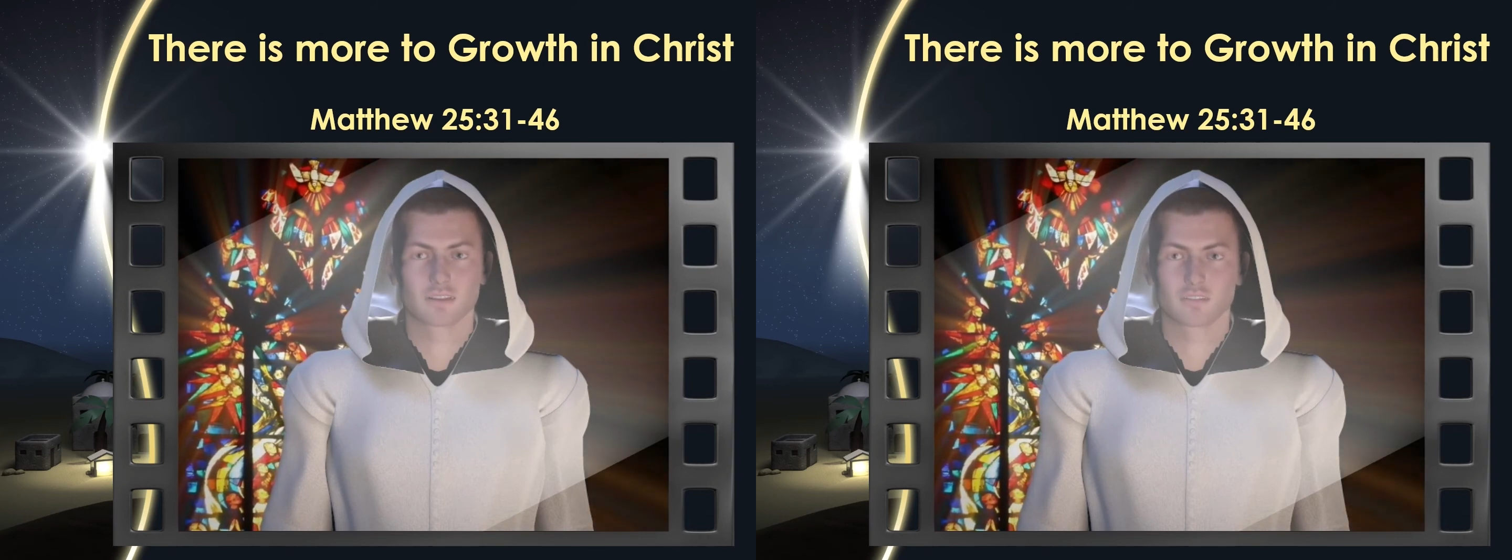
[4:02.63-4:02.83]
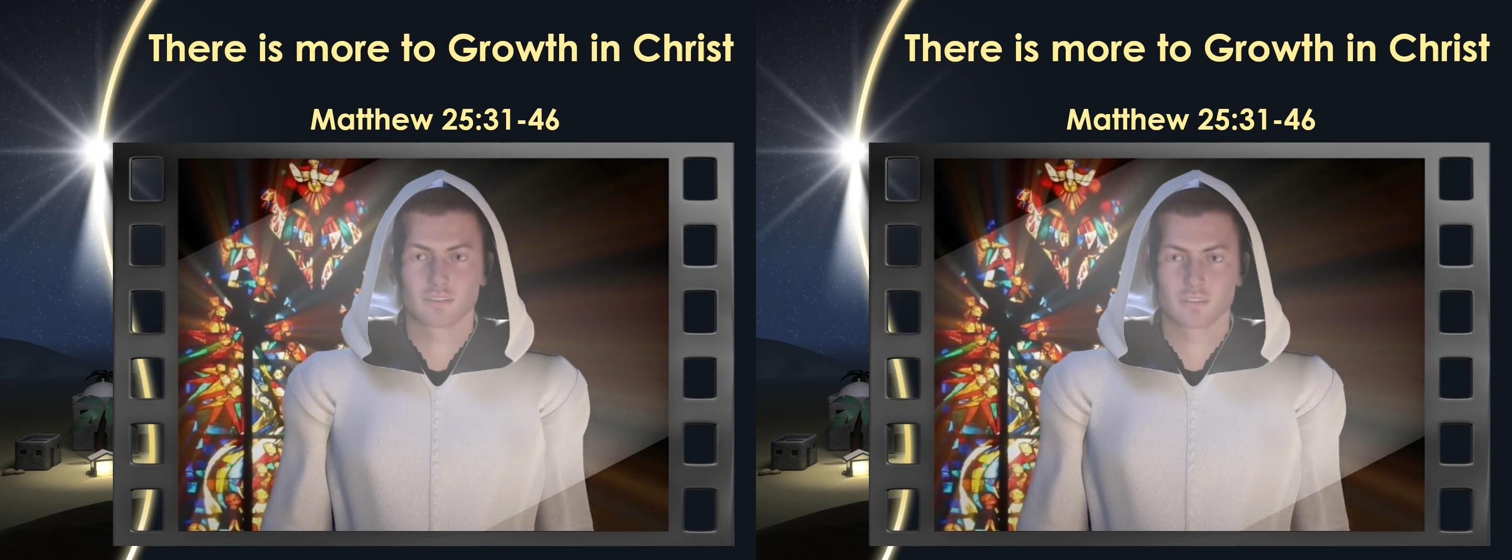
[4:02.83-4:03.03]

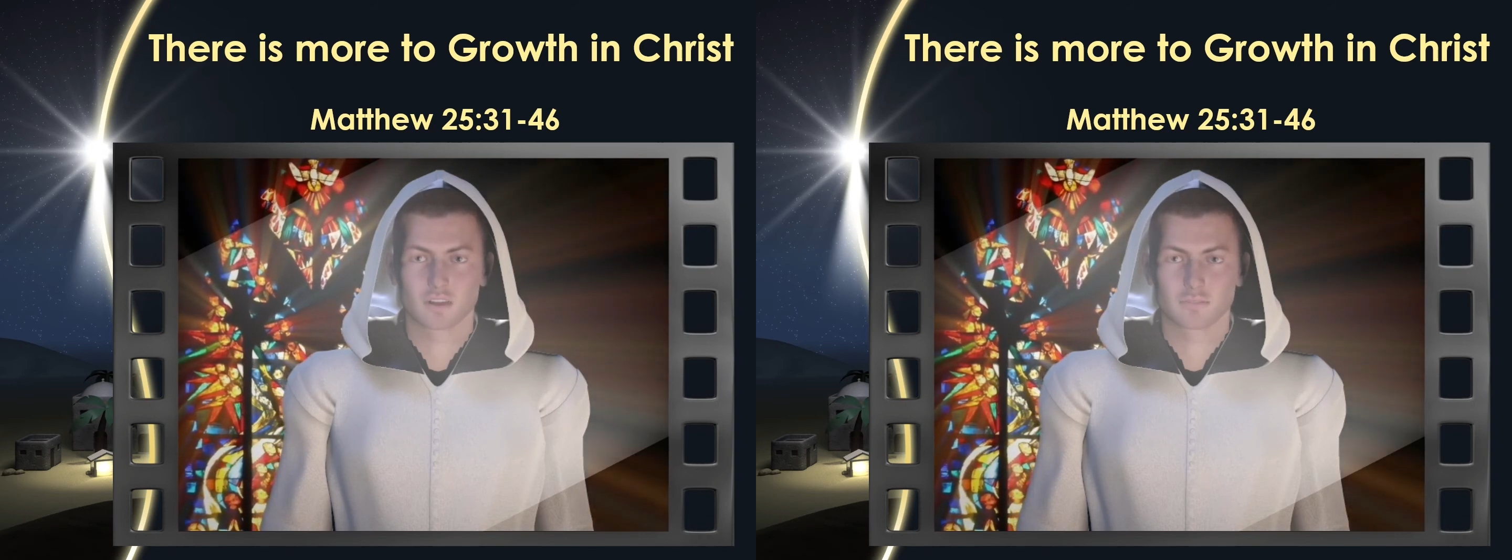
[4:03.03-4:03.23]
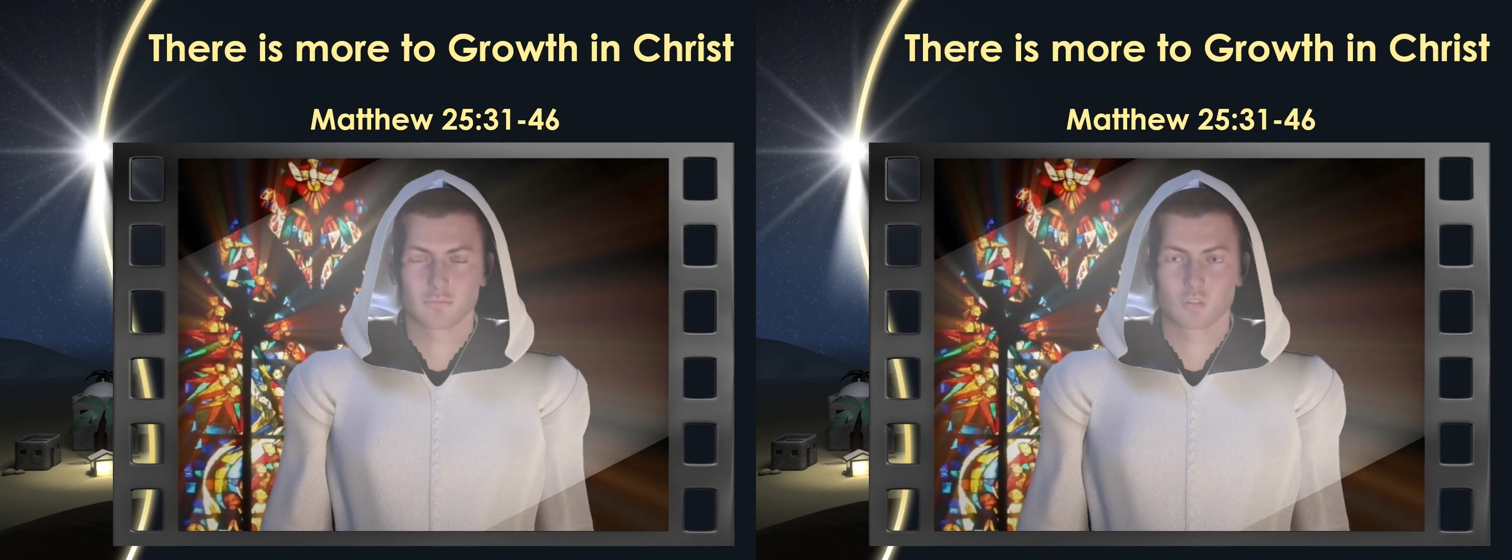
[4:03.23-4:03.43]
and did
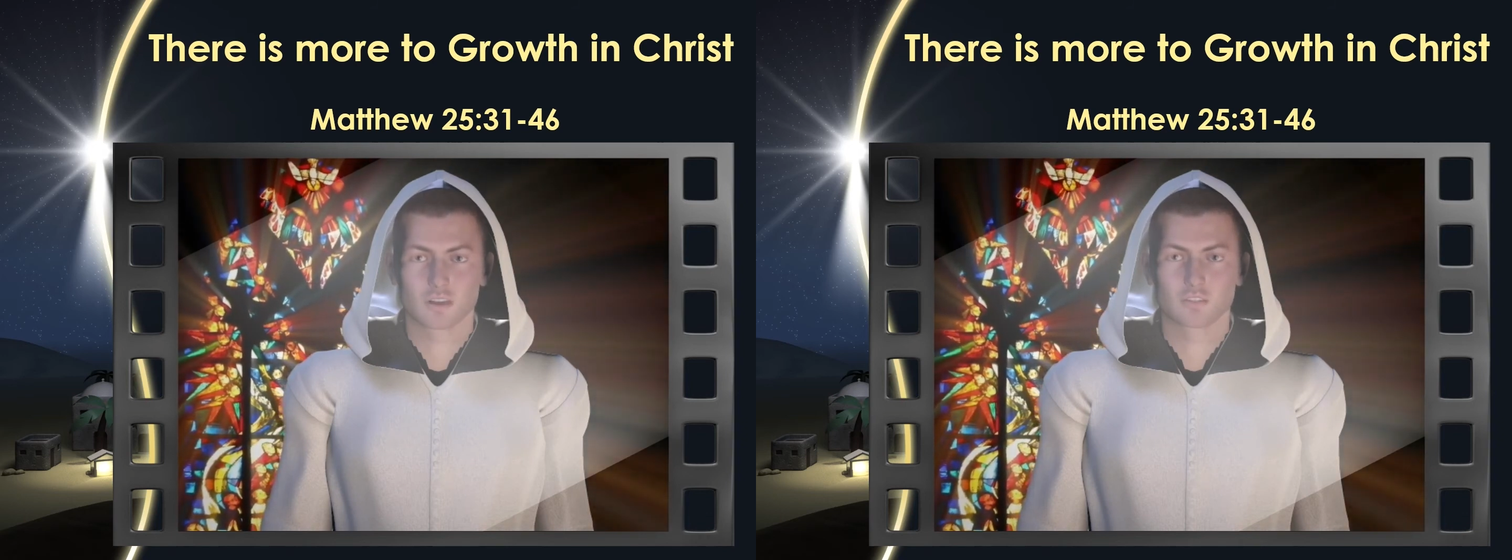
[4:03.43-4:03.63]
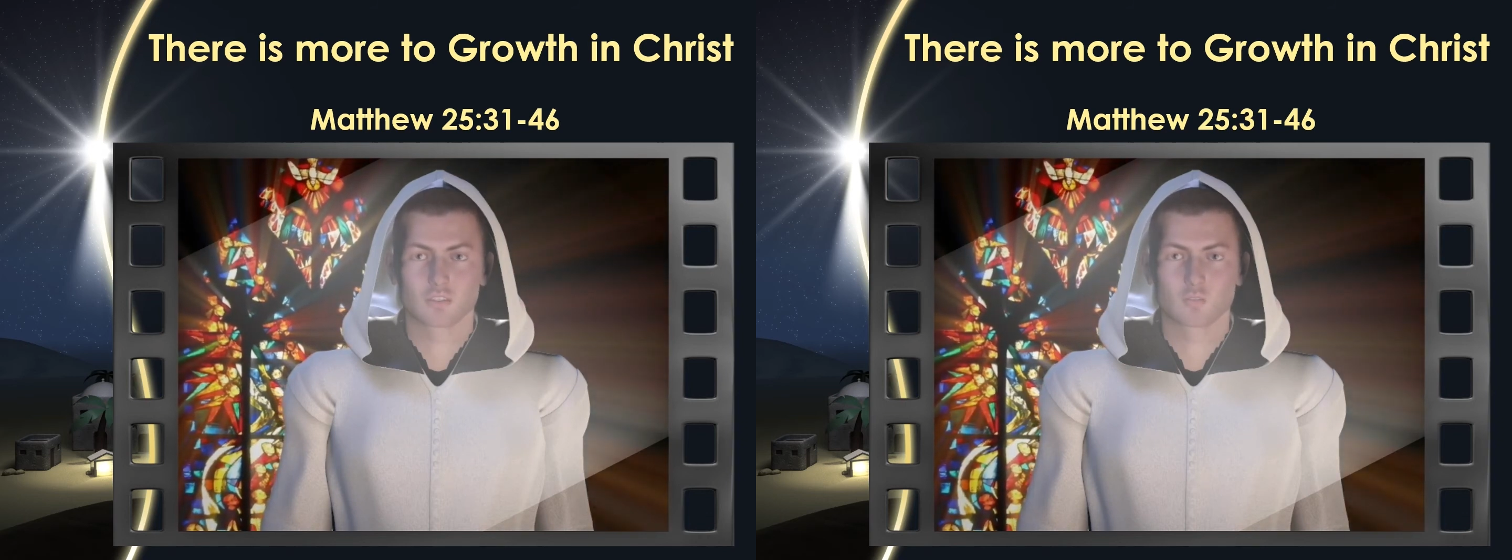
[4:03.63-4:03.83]
not
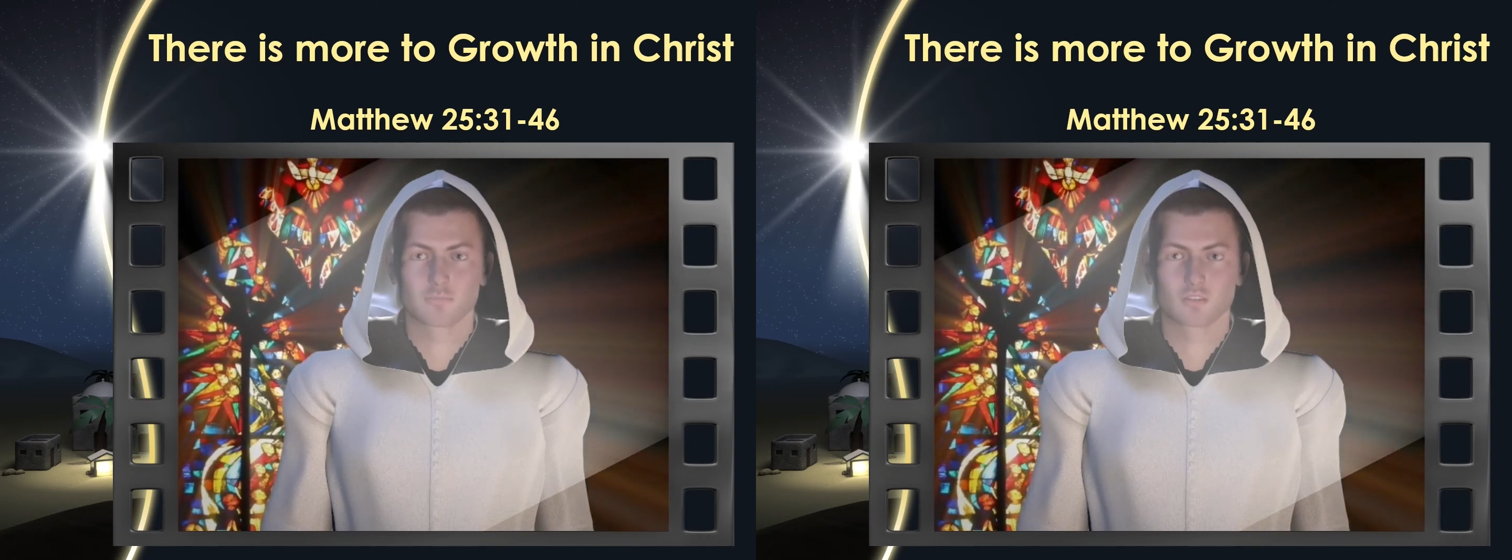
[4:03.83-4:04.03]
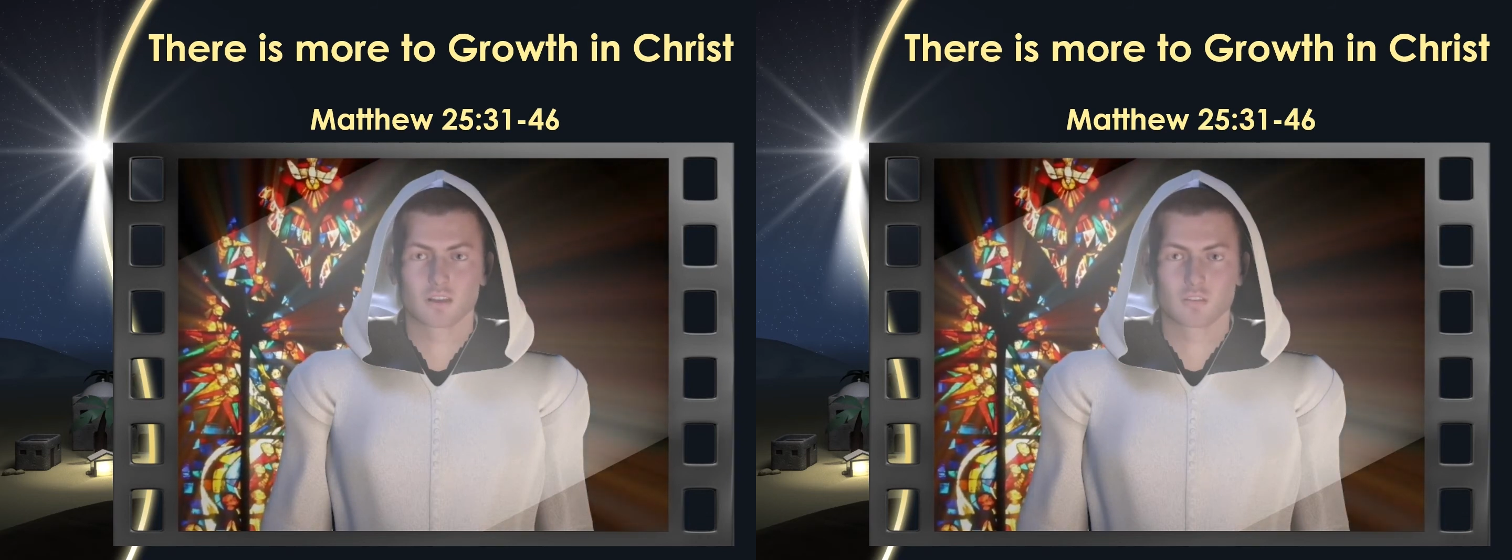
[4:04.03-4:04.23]
minister
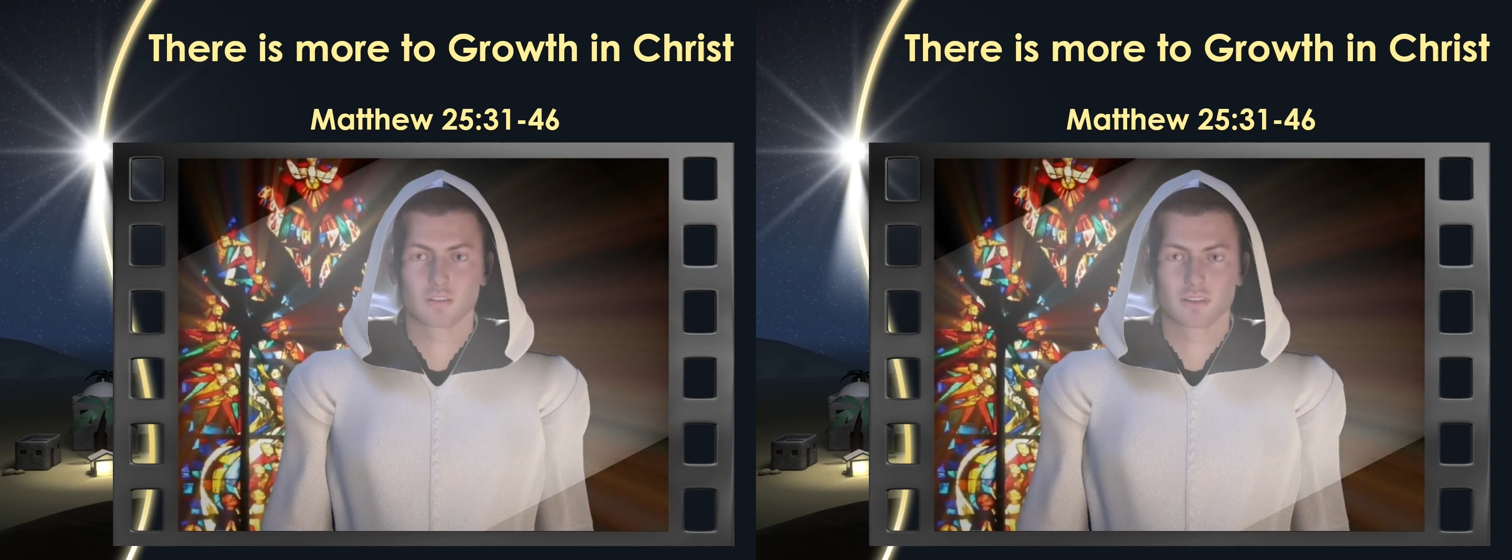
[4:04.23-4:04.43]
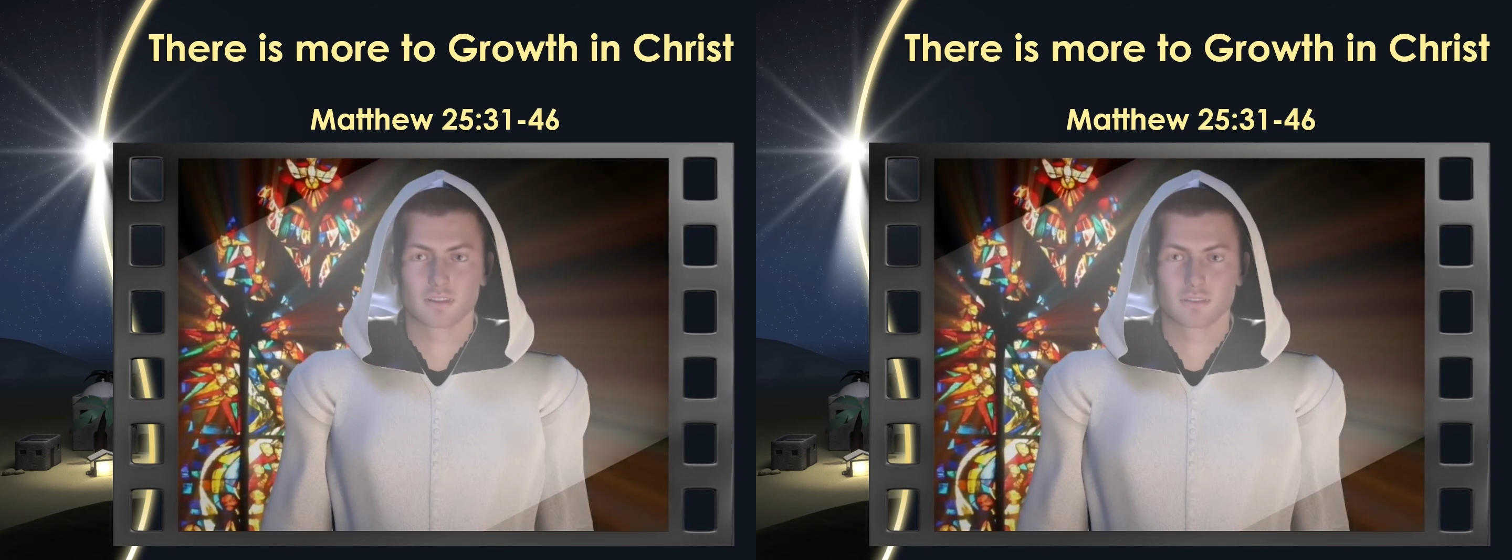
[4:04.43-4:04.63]
unto thee?